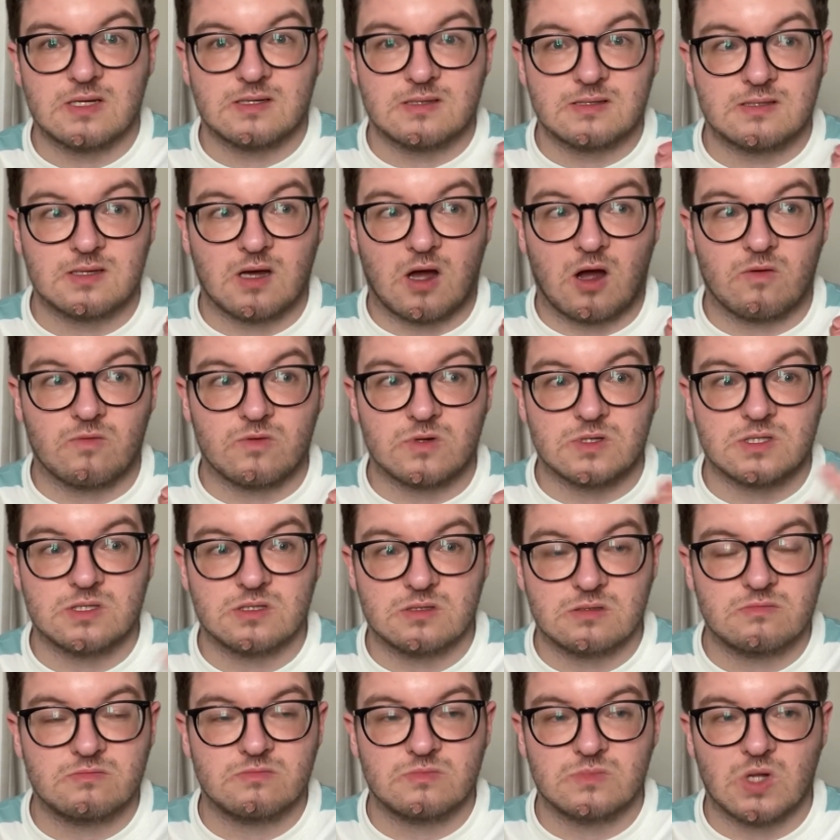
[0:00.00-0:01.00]
Zara's,
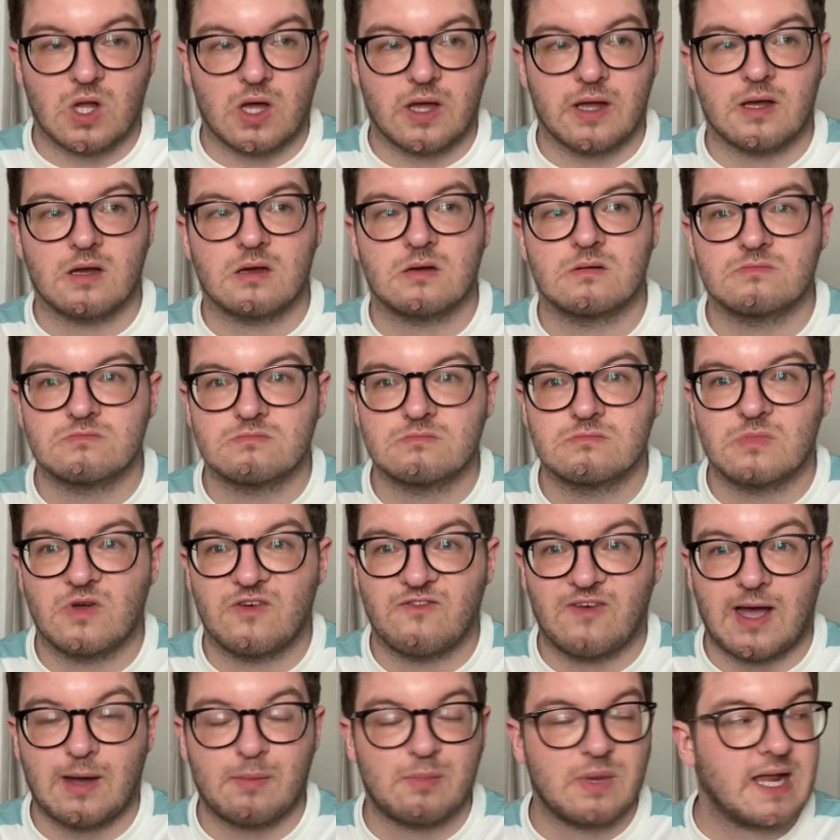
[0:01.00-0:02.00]
like,
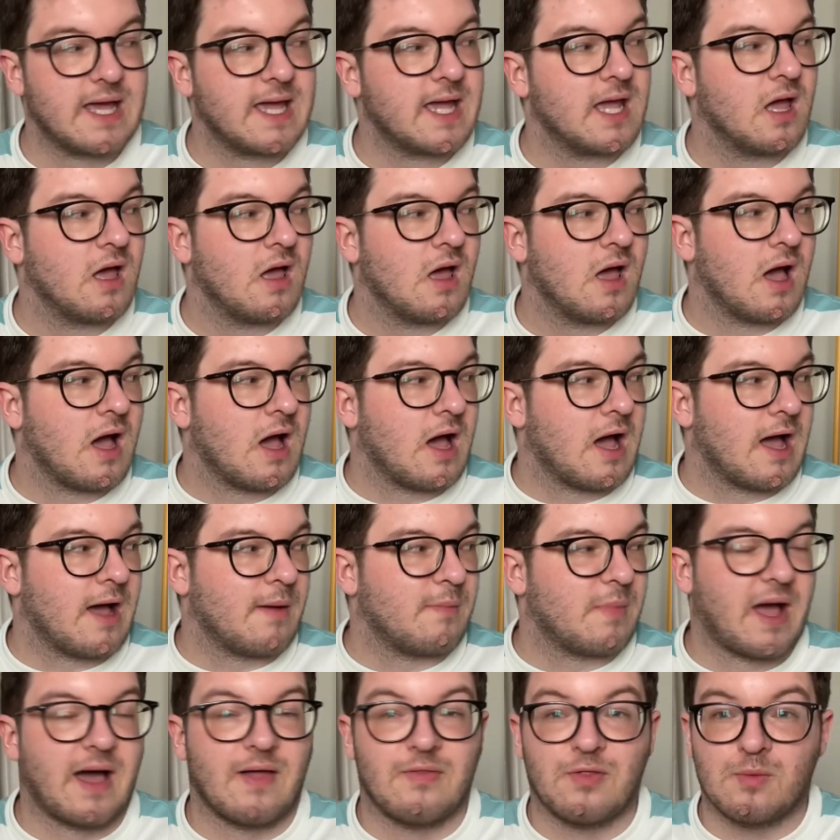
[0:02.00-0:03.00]
family.
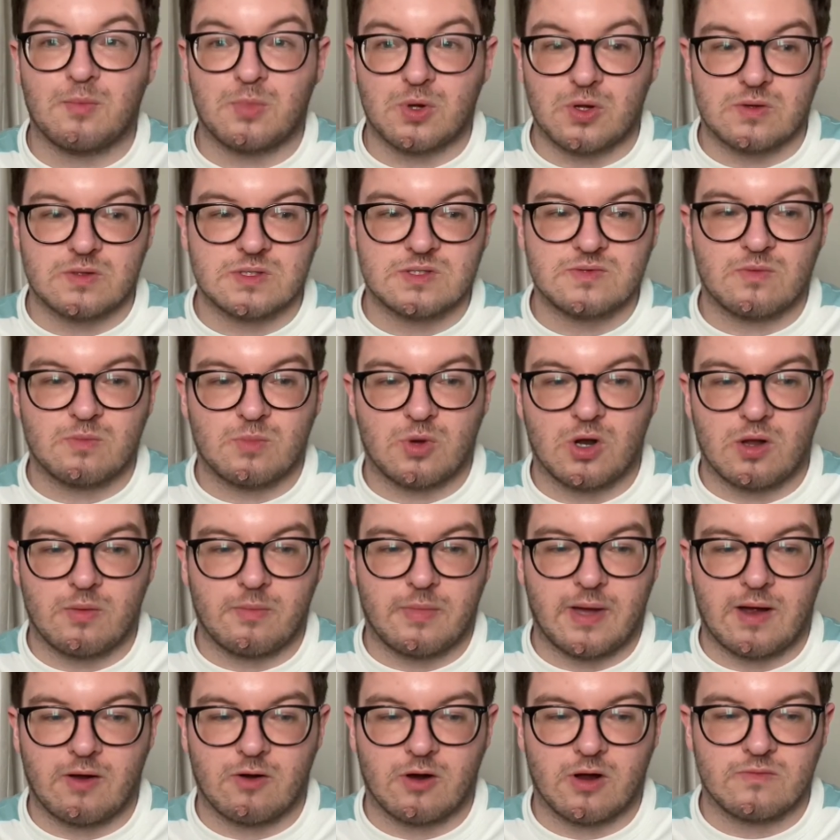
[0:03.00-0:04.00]
And the boots from
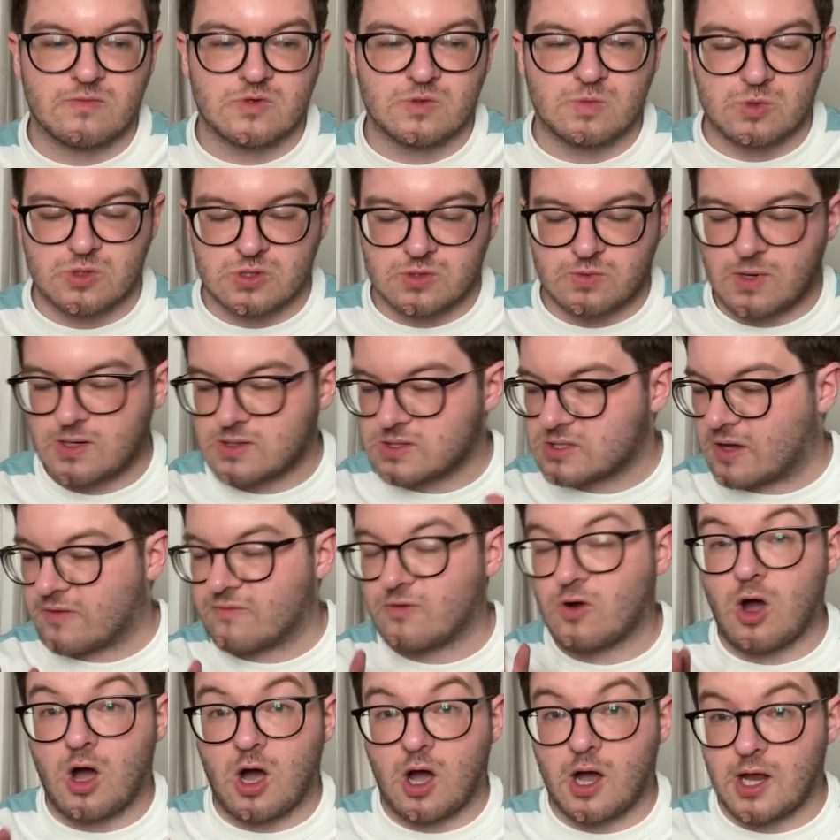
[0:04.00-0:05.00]
Pull&Bear are comfortable as well, so I've
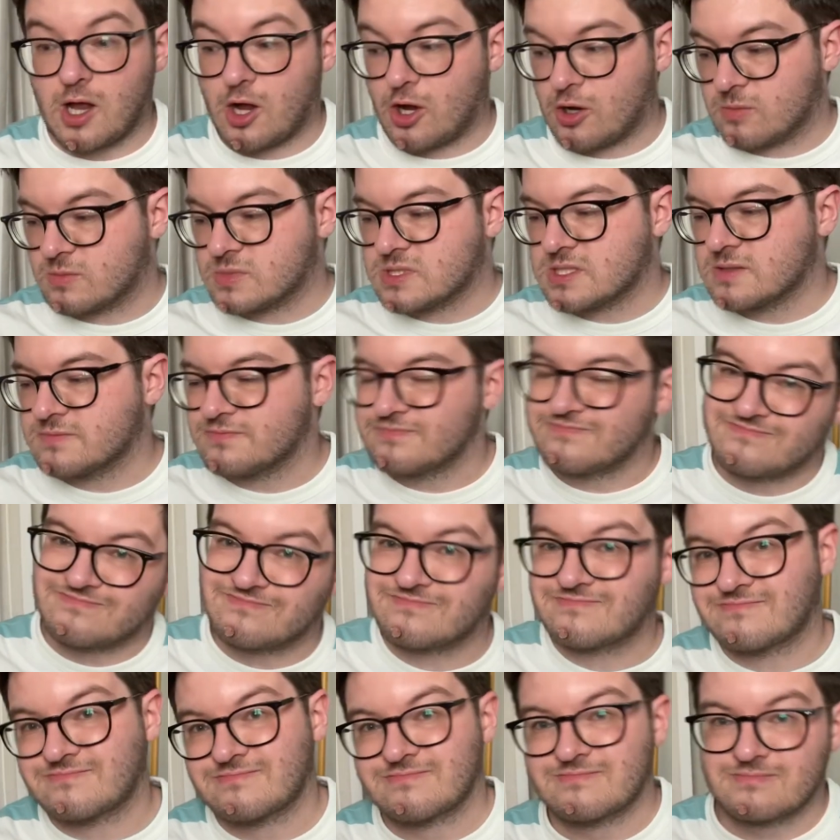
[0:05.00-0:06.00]
got high hopes
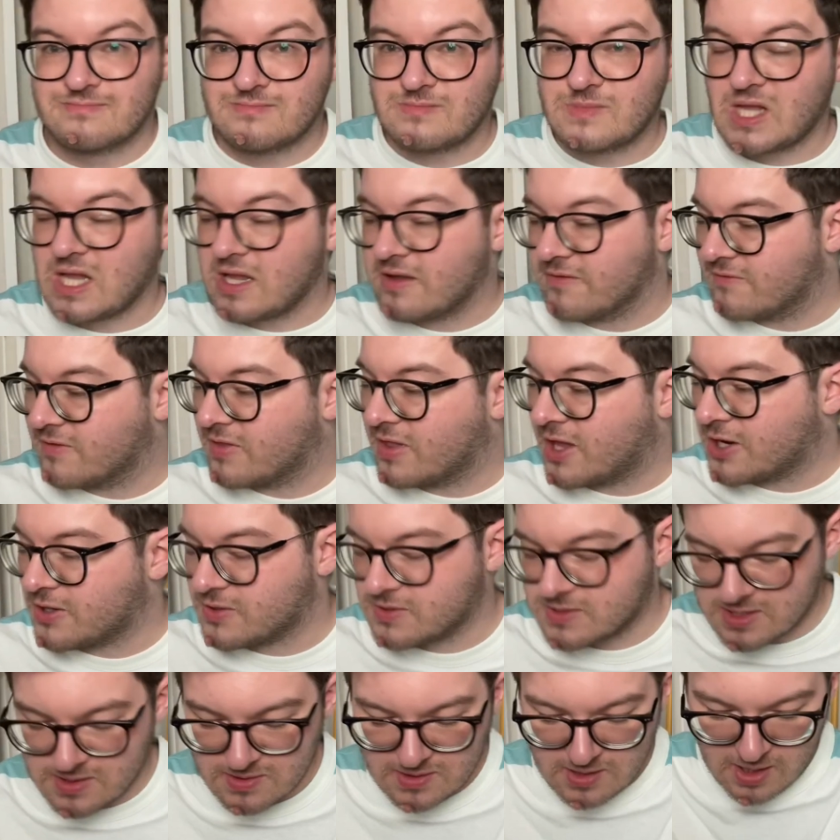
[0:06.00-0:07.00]
for those.
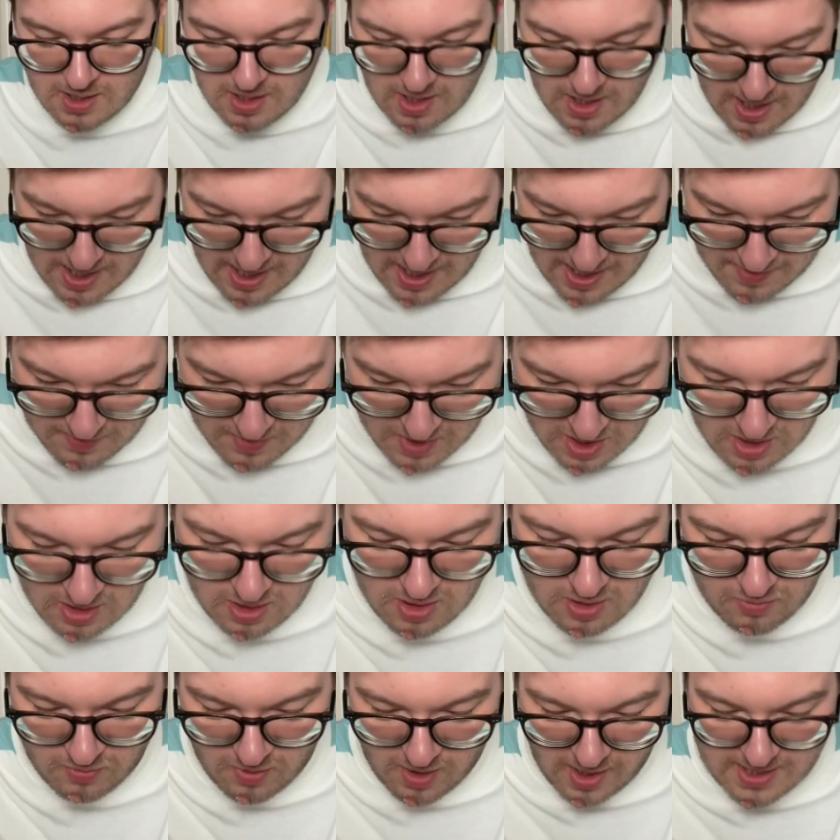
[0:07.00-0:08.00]

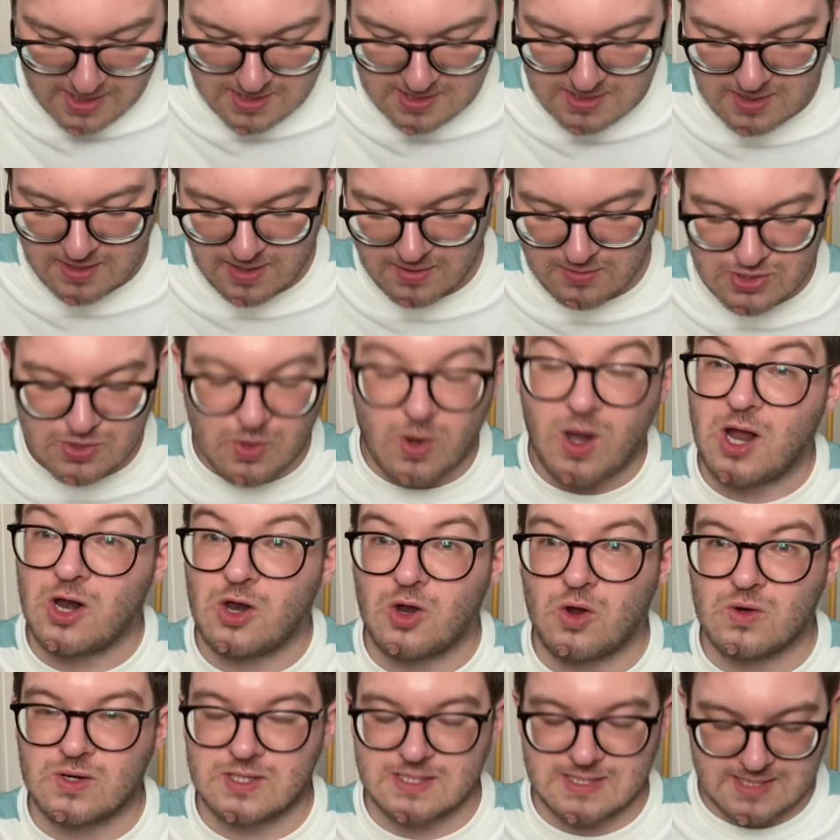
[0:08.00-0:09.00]
Right, so that was quite a
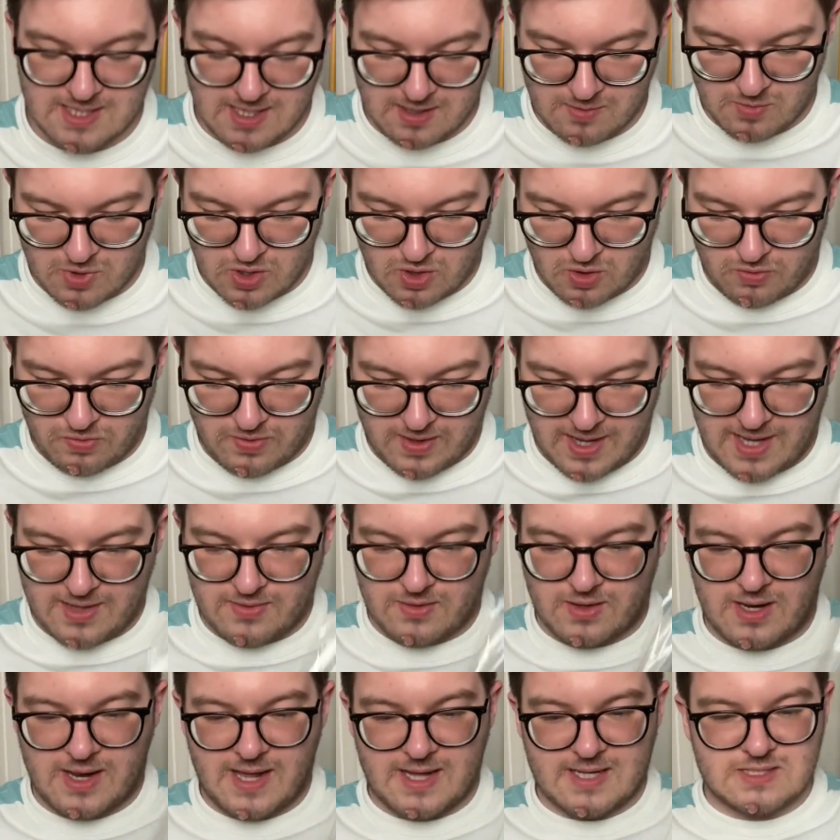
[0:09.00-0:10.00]
long segment on that.
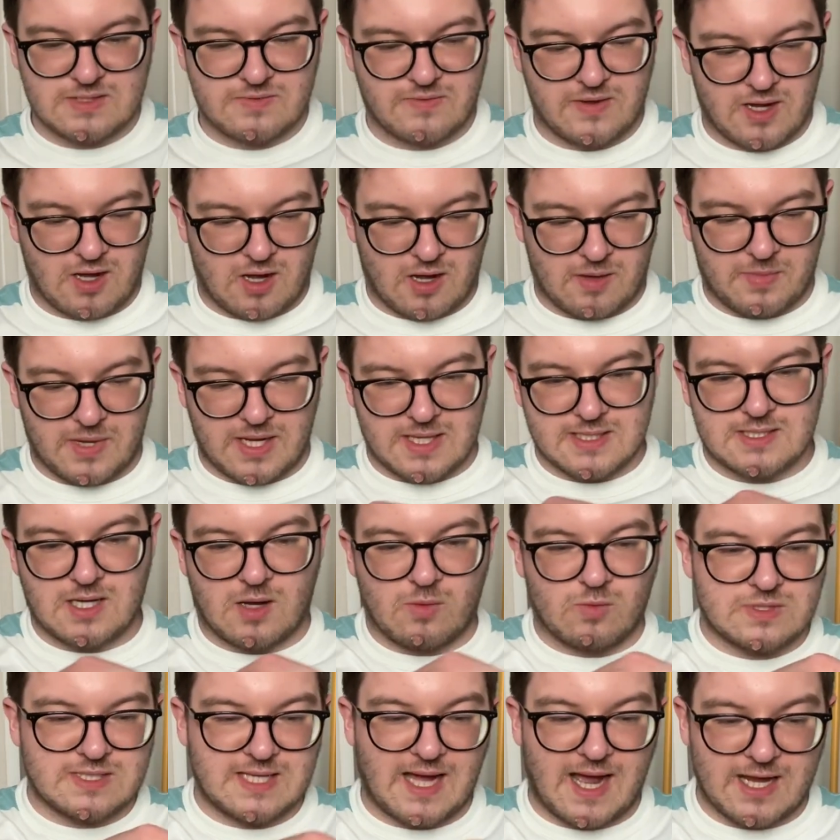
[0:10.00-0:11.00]
The next thing I picked up
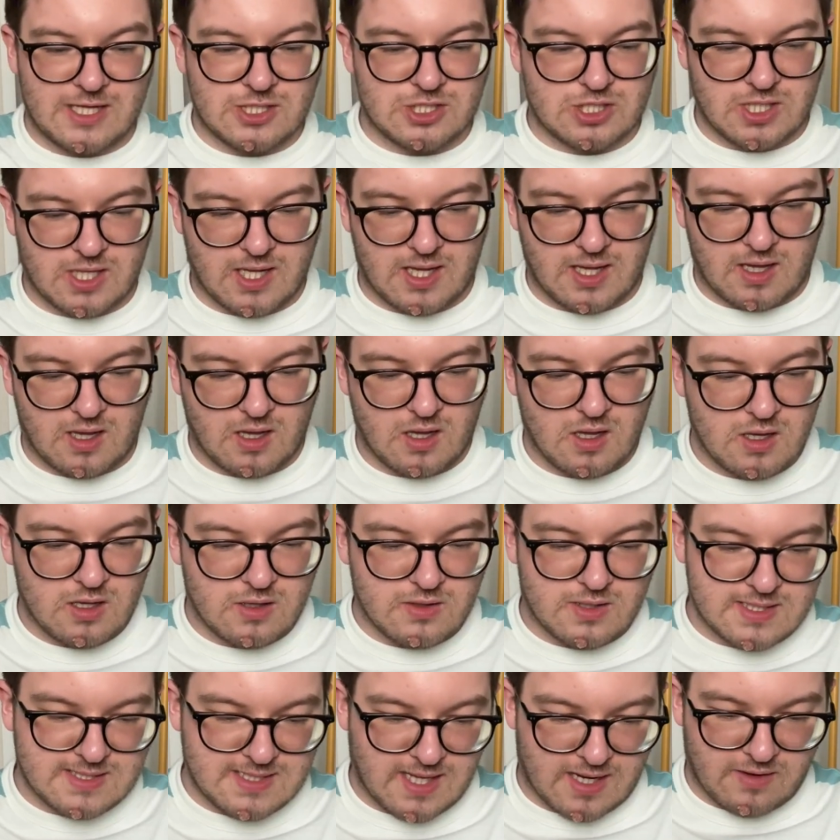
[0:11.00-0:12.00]
was actually
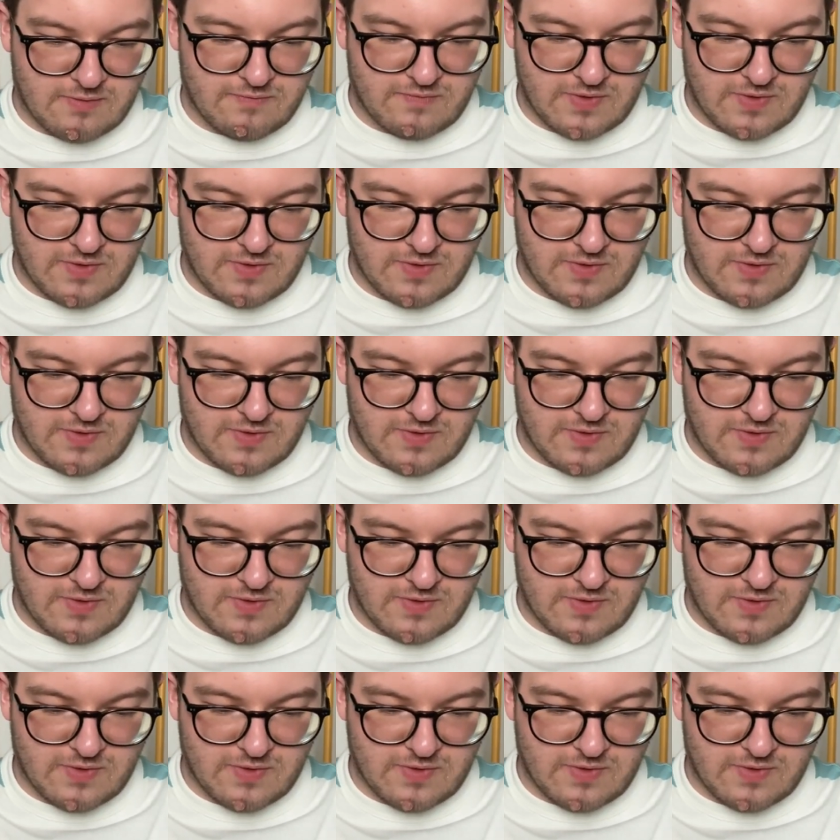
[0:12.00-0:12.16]
the second